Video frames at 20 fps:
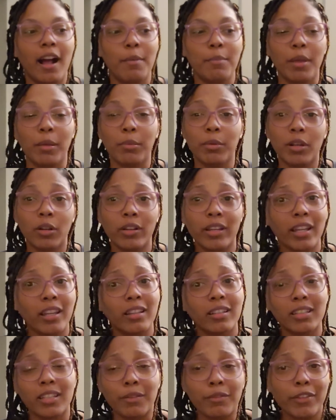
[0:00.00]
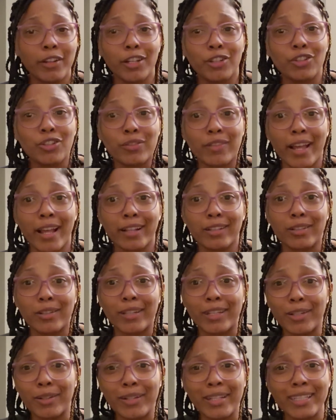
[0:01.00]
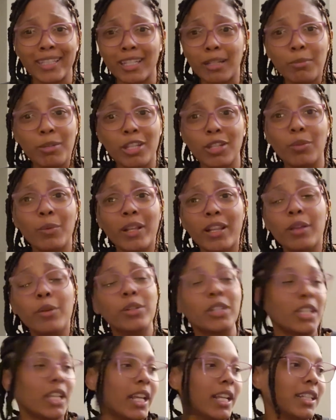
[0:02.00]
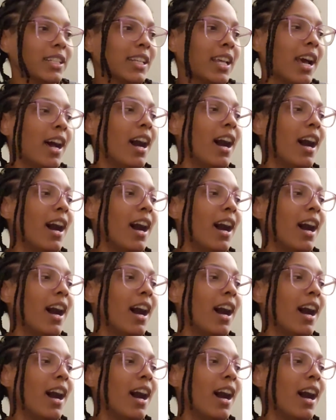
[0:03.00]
Maybe I'll get some footage of that so that you can see me doing those things.